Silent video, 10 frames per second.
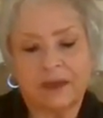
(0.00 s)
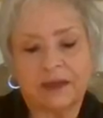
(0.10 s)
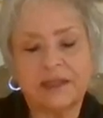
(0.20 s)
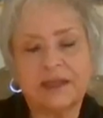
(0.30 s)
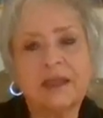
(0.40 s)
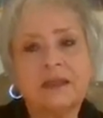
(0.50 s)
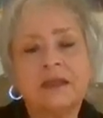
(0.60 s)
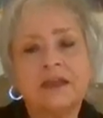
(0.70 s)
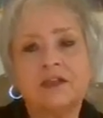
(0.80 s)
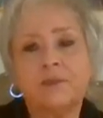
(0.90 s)
Send
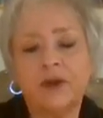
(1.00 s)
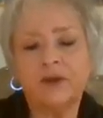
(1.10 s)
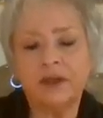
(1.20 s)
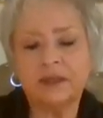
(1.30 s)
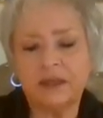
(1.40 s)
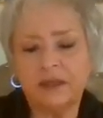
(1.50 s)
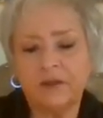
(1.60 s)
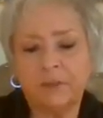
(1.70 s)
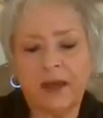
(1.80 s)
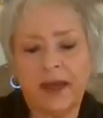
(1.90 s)
the experience into
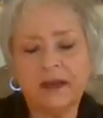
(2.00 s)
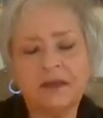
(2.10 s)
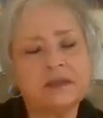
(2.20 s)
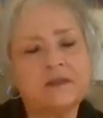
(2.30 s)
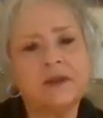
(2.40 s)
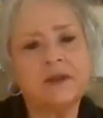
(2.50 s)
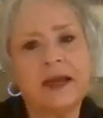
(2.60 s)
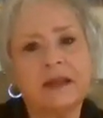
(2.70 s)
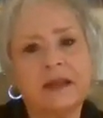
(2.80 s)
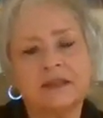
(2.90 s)
the blackness of the
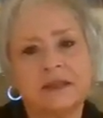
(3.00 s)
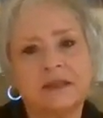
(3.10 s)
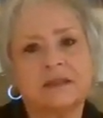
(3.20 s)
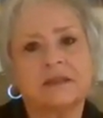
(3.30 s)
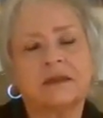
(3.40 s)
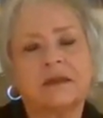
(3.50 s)
galaxies.